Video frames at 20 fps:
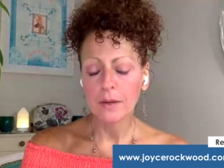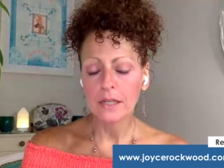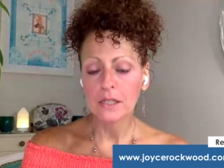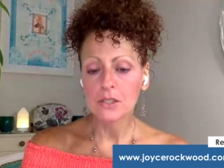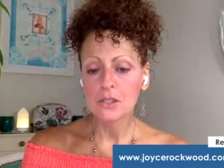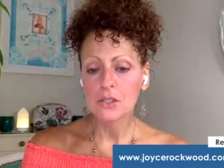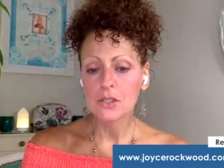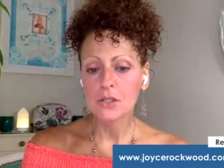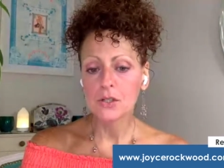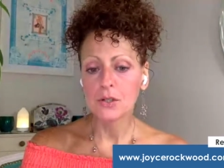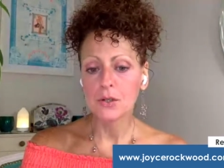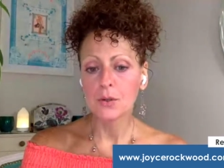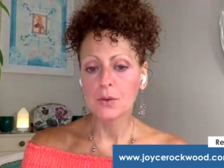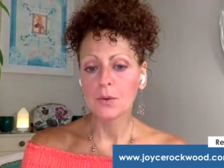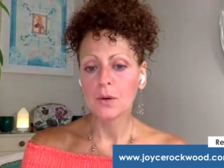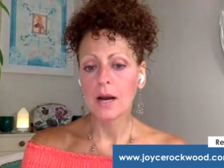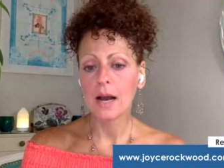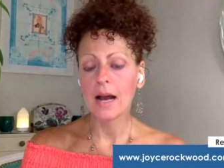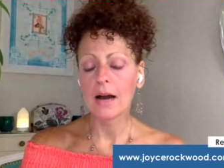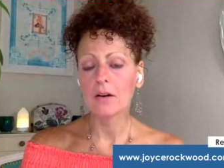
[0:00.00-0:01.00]

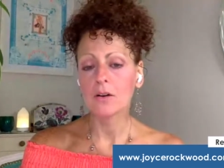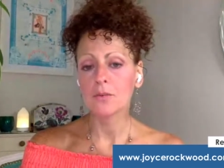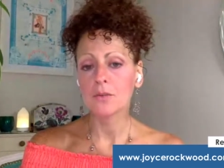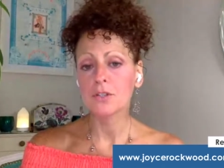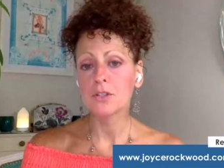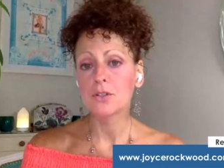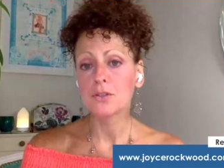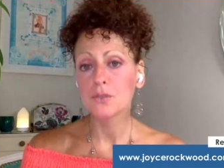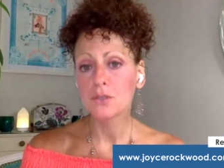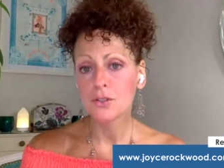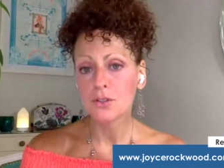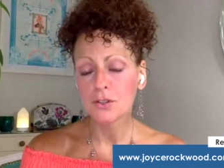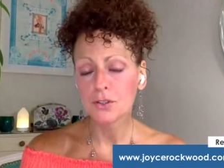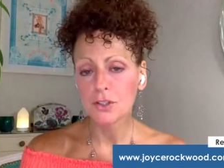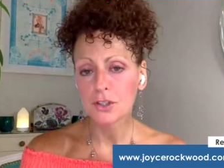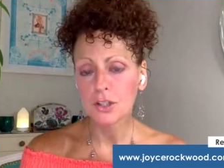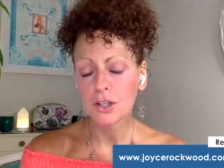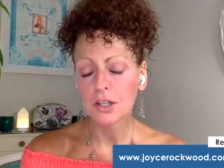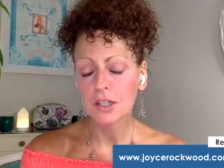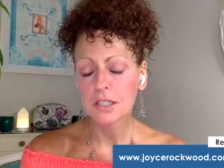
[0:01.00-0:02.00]
into how to reduce your
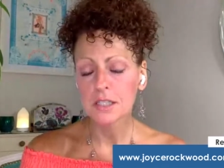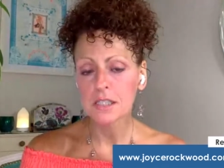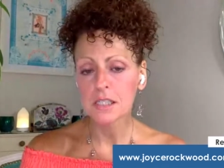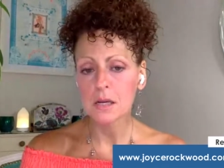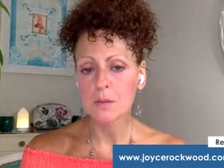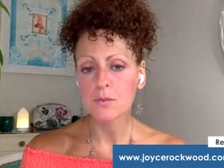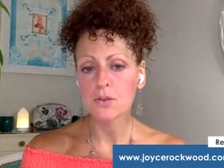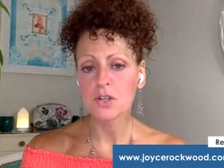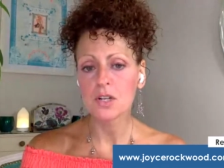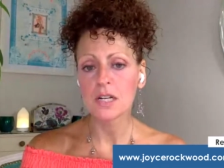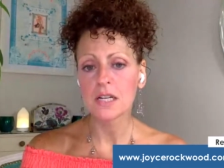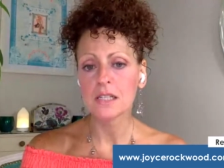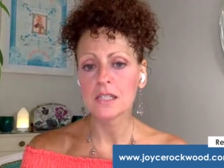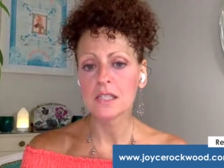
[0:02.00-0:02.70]
sugar consumption,